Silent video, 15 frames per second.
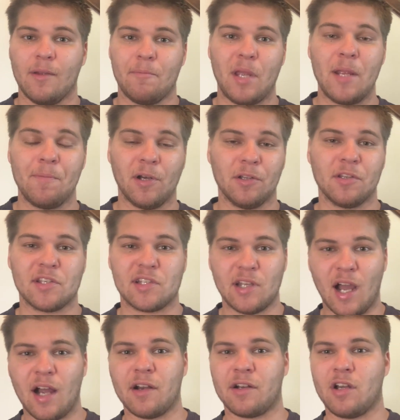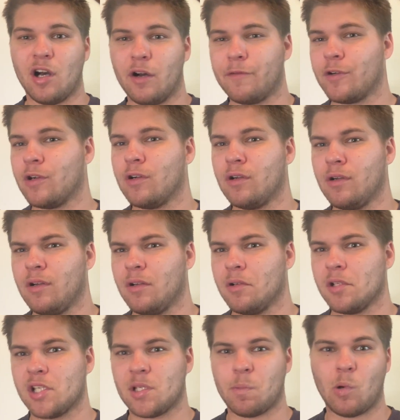PayPal does not cover
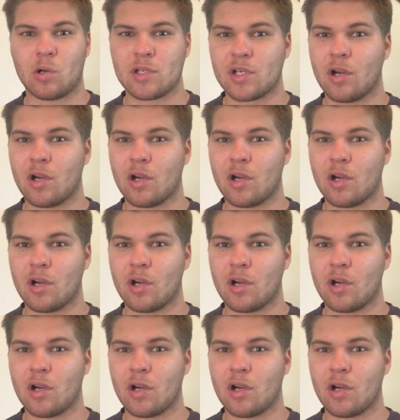sports